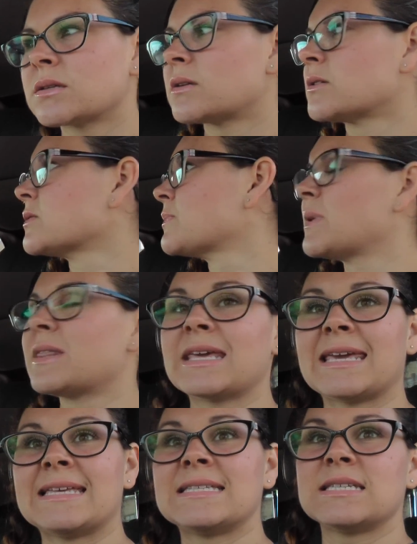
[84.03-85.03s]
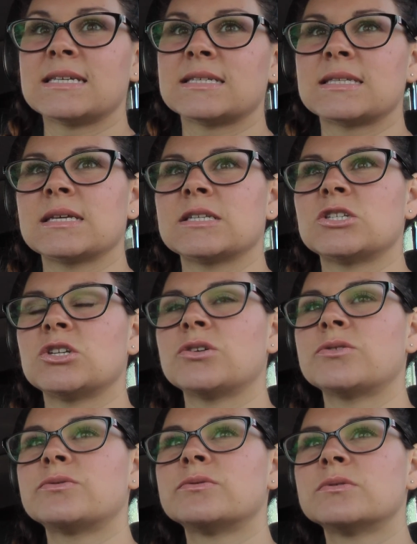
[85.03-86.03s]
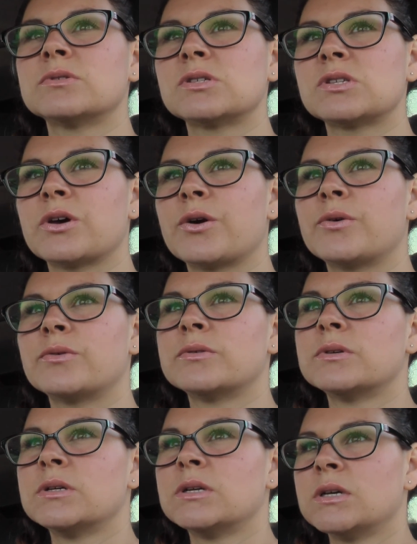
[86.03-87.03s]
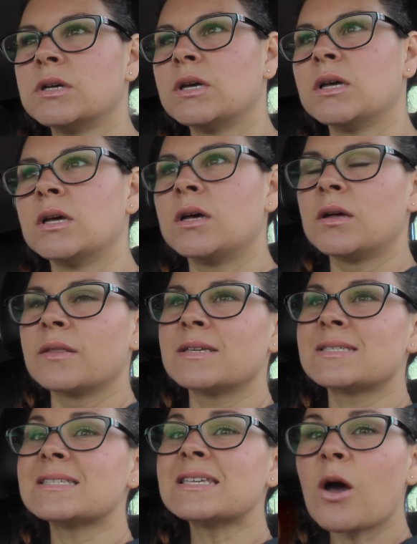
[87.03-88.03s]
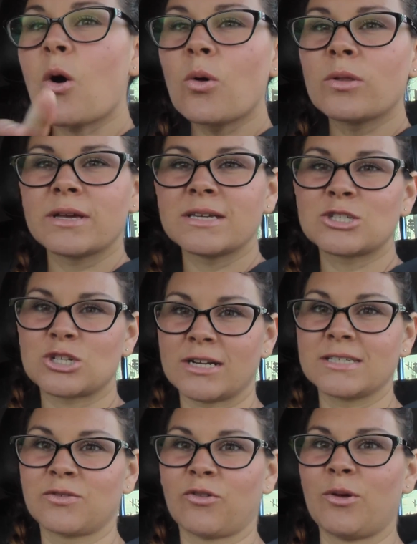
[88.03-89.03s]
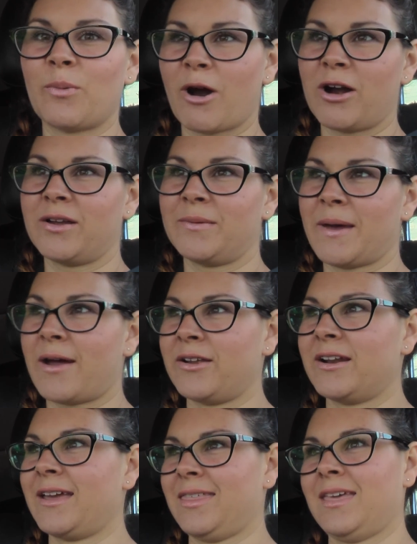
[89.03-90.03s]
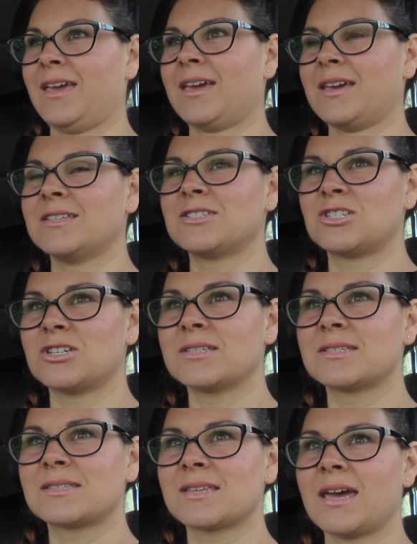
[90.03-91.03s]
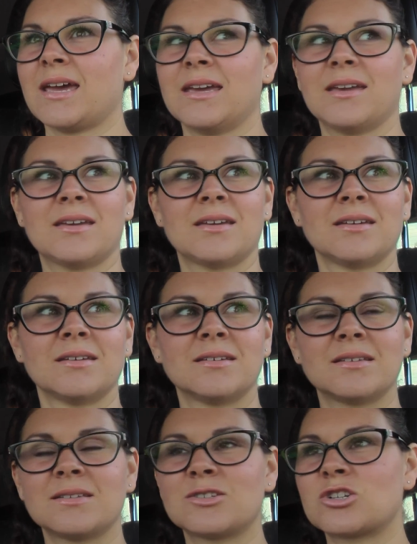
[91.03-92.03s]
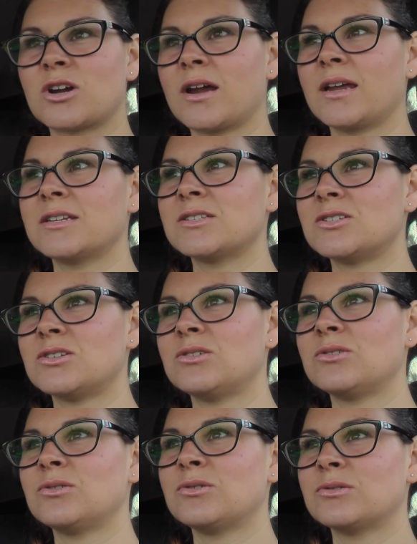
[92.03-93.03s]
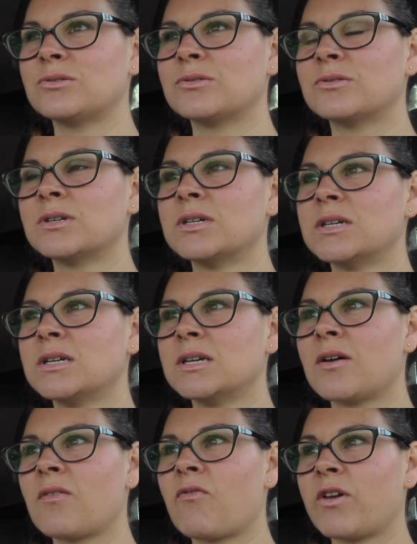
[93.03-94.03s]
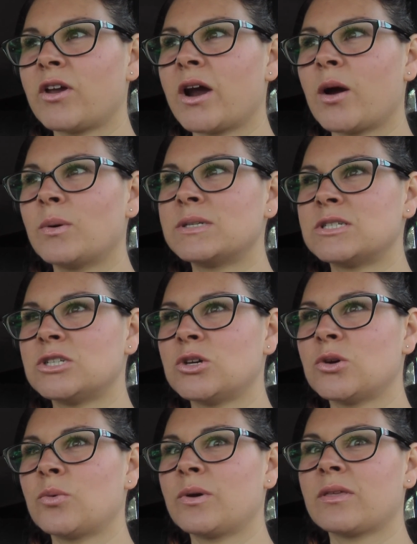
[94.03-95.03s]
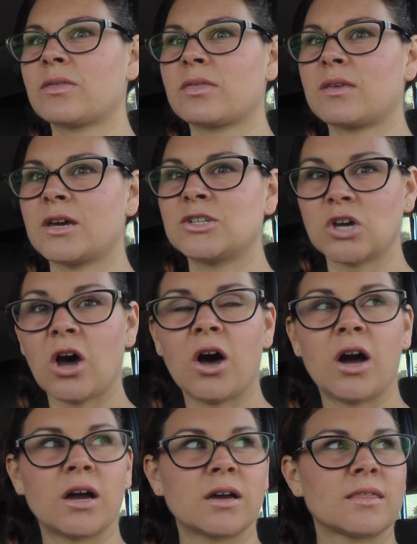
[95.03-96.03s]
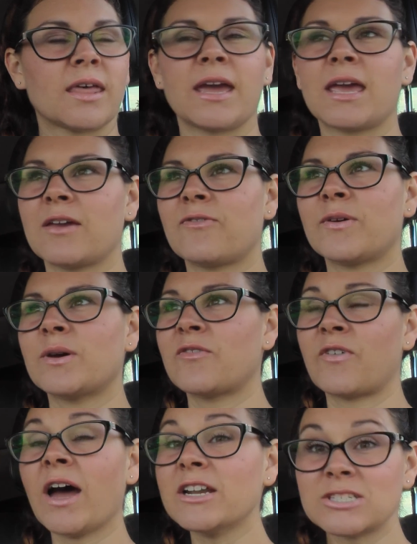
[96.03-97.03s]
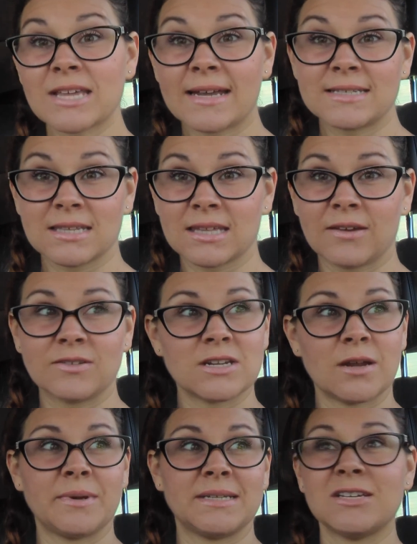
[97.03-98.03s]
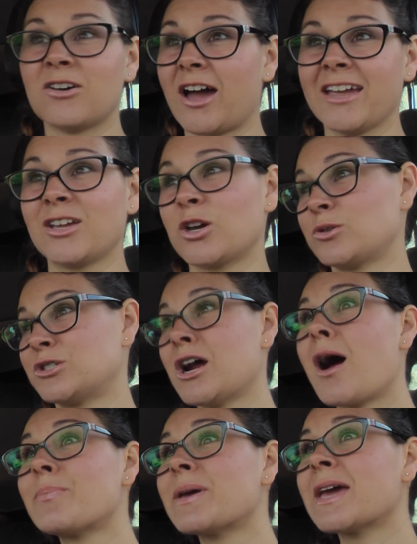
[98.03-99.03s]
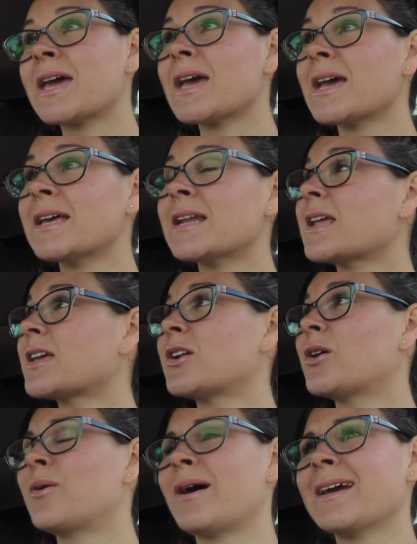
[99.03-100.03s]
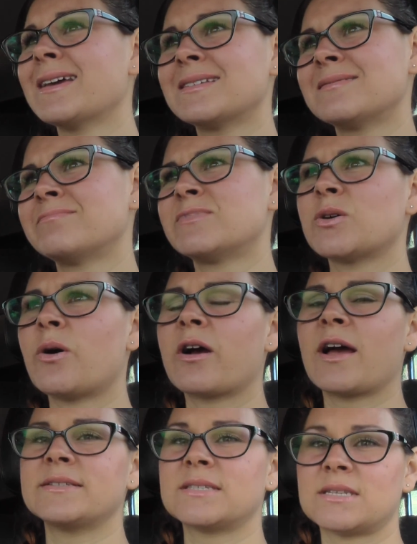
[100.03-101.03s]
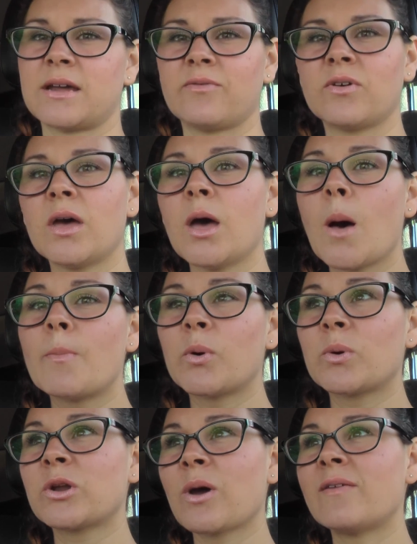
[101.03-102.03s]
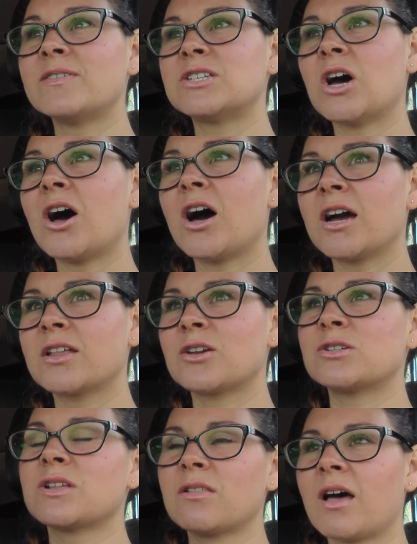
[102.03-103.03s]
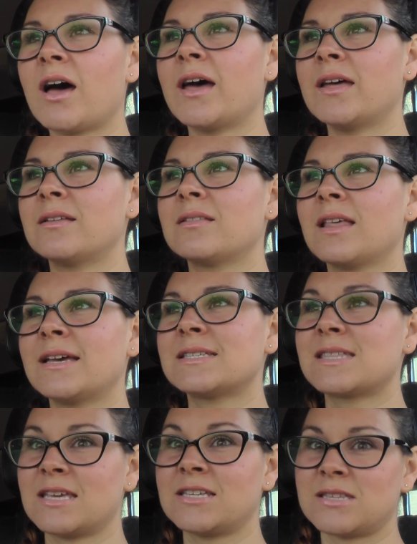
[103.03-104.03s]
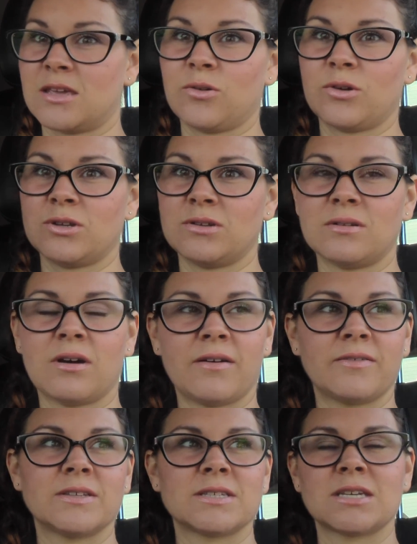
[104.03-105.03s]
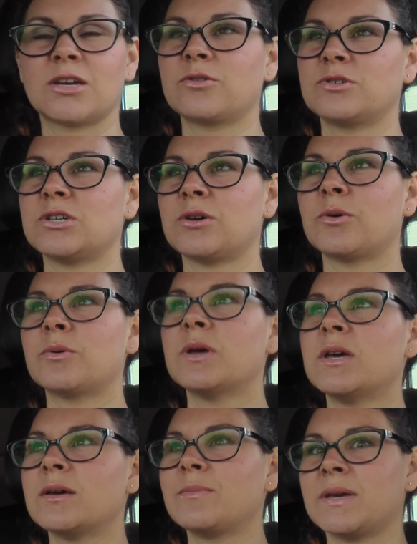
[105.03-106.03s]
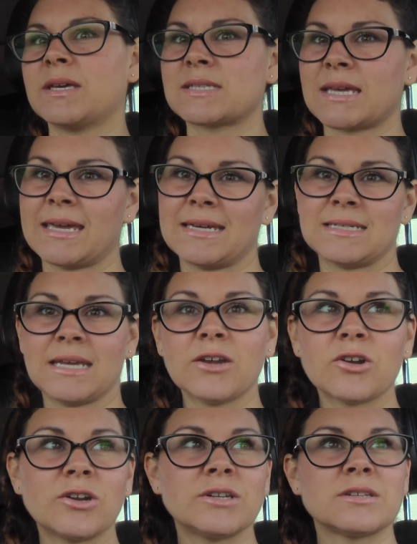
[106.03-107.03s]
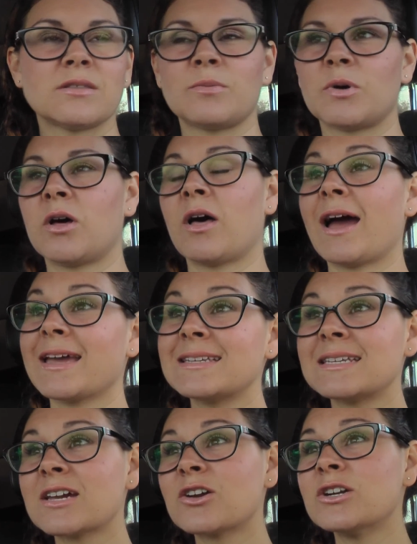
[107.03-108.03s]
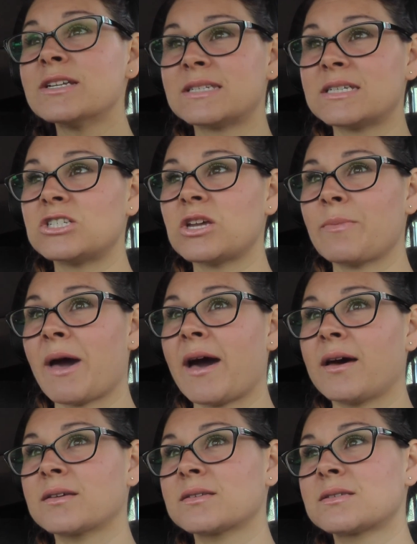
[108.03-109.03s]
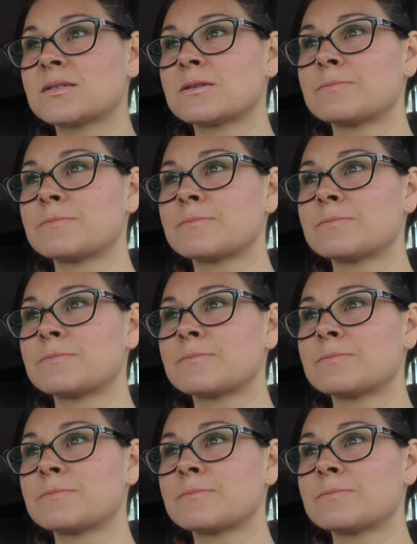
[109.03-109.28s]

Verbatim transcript: It'll be the easiest thing to do, so. This is the only stressful part about it, I think, is just like trying to figure out what to do with a dog. Like if it, if I just had to leave, it's not a big deal. I can go shopping, you know, I can do all kinds of stuff. But when you have a dog, there's a lot less things that you can obviously go do because I can't take her into the mall. I can take her into TJ Maxx.